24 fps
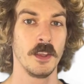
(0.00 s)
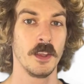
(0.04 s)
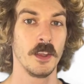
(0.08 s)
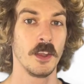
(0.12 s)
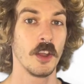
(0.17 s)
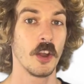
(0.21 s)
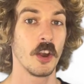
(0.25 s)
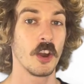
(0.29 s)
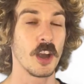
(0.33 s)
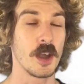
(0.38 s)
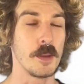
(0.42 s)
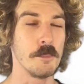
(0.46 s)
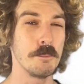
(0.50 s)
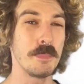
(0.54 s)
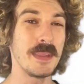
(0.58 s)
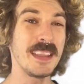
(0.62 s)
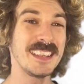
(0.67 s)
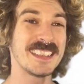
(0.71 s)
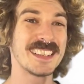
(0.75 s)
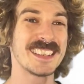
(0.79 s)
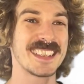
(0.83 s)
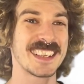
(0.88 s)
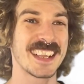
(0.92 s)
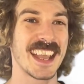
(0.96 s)
All right,
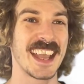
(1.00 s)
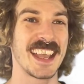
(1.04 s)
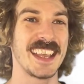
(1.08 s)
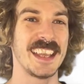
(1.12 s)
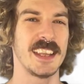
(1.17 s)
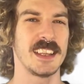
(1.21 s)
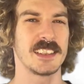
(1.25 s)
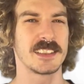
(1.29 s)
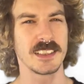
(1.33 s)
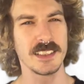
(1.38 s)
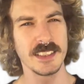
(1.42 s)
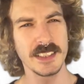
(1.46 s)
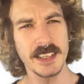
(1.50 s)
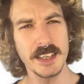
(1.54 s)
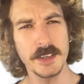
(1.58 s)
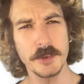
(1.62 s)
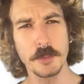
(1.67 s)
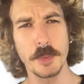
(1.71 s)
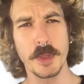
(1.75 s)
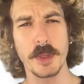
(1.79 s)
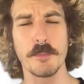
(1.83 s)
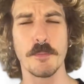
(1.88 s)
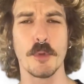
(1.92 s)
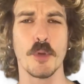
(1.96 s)
beta decay is a little
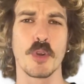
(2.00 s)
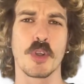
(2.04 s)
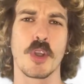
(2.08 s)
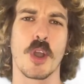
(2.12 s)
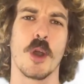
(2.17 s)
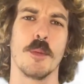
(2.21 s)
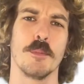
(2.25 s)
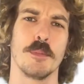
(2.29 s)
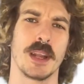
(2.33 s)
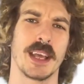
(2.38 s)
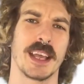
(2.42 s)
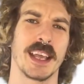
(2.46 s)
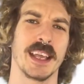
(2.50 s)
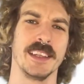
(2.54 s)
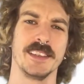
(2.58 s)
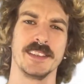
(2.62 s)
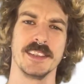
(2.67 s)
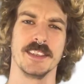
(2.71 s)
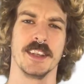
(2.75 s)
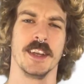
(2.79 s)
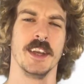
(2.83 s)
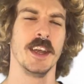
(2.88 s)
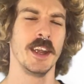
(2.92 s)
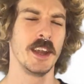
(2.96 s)
bit more
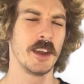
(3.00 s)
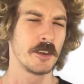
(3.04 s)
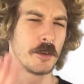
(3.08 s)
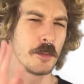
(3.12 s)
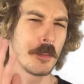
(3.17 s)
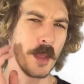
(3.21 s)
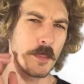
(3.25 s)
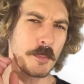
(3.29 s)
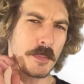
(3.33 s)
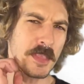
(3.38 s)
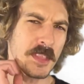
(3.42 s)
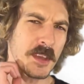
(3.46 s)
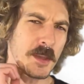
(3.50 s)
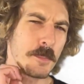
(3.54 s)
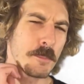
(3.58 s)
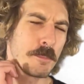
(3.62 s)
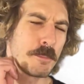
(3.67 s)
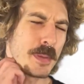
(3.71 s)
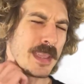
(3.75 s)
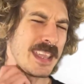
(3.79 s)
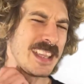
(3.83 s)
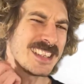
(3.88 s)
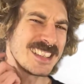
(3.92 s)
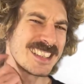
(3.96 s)
complicated. Remember that
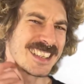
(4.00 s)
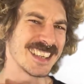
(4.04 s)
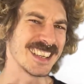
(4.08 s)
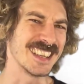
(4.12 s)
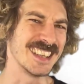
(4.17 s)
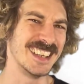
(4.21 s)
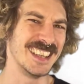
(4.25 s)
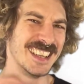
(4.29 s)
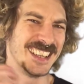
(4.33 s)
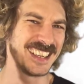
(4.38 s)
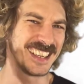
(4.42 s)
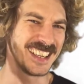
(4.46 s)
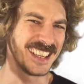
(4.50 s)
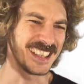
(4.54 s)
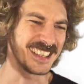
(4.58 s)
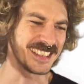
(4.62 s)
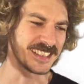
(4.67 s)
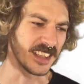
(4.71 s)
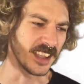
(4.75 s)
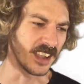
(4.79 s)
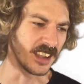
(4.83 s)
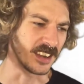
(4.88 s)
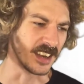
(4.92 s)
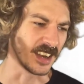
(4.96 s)
beta is
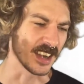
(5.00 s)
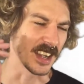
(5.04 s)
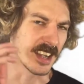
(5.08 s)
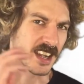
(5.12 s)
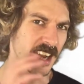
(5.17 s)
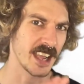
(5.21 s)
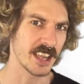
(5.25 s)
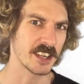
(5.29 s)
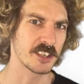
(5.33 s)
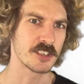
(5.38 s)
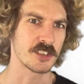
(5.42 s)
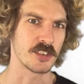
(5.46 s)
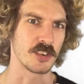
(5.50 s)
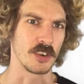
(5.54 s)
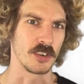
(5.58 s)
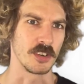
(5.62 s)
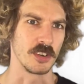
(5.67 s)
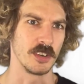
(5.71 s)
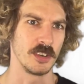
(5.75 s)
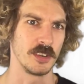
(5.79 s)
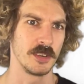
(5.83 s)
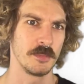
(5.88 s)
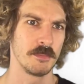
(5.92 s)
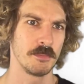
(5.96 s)
an electron,
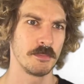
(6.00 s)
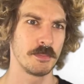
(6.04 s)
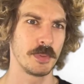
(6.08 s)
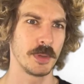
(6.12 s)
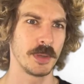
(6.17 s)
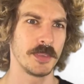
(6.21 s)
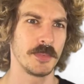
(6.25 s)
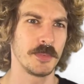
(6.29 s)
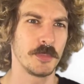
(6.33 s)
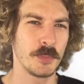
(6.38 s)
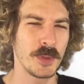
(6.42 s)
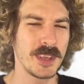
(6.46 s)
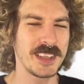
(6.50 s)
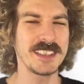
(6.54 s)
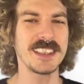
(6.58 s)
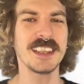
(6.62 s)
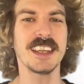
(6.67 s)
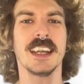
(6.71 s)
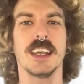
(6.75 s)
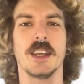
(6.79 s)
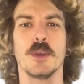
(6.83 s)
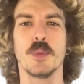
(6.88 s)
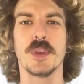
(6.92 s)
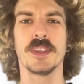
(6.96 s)
but we're
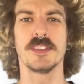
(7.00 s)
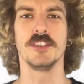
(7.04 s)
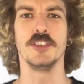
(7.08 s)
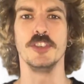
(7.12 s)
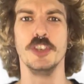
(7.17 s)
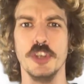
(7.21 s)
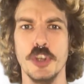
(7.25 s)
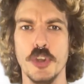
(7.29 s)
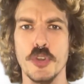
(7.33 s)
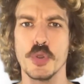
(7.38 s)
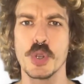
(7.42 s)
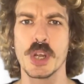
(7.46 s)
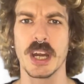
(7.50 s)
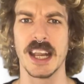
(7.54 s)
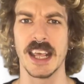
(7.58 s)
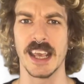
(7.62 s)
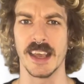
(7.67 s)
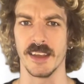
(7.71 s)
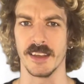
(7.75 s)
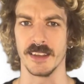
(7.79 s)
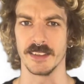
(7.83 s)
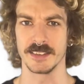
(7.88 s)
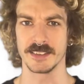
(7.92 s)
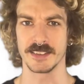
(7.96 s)
dealing with
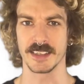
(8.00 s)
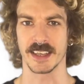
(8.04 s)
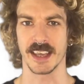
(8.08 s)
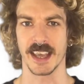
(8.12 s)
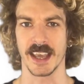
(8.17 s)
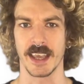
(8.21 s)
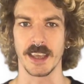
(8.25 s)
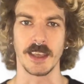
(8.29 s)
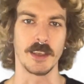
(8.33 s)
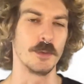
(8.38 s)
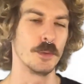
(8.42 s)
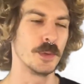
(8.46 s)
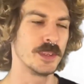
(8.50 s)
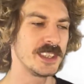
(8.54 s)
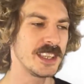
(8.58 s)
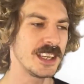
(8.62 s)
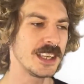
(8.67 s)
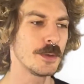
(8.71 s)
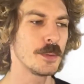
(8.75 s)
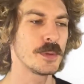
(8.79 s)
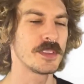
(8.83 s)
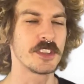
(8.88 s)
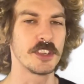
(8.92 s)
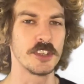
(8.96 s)
nuclear decay. We're dealing
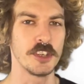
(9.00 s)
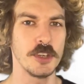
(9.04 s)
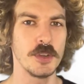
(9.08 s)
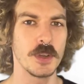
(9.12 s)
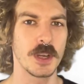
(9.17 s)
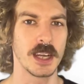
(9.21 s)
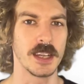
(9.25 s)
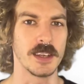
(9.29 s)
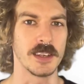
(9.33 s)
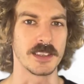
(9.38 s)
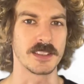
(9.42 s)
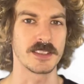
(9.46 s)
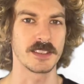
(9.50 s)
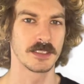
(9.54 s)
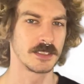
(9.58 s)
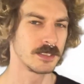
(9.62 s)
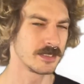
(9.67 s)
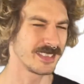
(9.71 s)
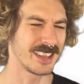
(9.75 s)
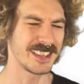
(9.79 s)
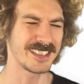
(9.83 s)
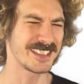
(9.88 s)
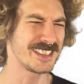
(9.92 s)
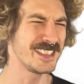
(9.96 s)
with the nucleus.
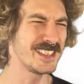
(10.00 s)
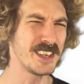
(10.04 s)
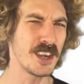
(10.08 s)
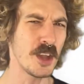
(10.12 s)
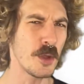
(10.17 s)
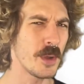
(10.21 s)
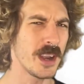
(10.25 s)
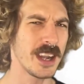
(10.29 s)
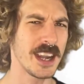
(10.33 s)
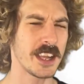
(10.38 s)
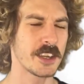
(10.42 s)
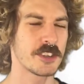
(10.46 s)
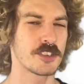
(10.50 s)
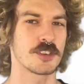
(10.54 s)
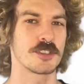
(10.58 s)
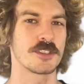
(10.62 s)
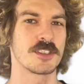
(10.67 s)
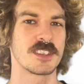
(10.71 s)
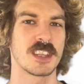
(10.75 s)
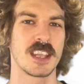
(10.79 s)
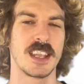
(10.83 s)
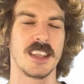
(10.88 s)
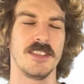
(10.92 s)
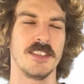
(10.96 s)
There's no
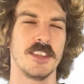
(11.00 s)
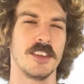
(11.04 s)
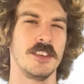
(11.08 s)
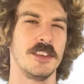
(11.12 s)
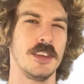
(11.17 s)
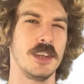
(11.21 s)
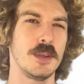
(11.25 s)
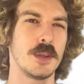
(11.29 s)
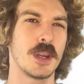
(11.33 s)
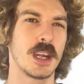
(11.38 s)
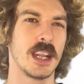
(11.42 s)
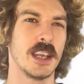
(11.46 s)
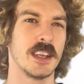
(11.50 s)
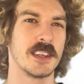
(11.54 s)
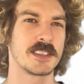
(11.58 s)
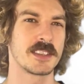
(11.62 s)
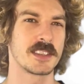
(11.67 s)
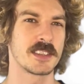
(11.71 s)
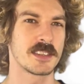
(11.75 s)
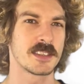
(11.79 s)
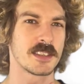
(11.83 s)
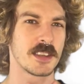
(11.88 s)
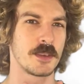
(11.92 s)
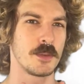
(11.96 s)
electrons in the nucleus,
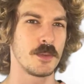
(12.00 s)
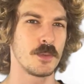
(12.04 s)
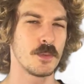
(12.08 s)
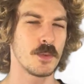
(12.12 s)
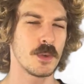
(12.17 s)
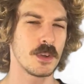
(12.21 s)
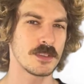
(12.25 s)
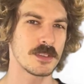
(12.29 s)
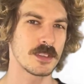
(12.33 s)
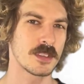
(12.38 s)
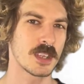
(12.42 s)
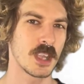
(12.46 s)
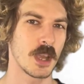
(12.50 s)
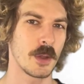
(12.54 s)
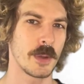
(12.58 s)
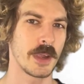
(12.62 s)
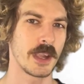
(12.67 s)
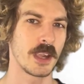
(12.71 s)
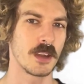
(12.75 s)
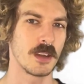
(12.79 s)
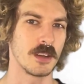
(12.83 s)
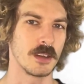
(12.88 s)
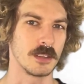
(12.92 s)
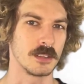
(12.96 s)
so what's
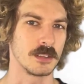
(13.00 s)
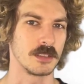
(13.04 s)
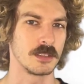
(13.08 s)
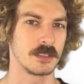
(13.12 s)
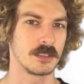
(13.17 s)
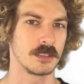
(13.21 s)
going on?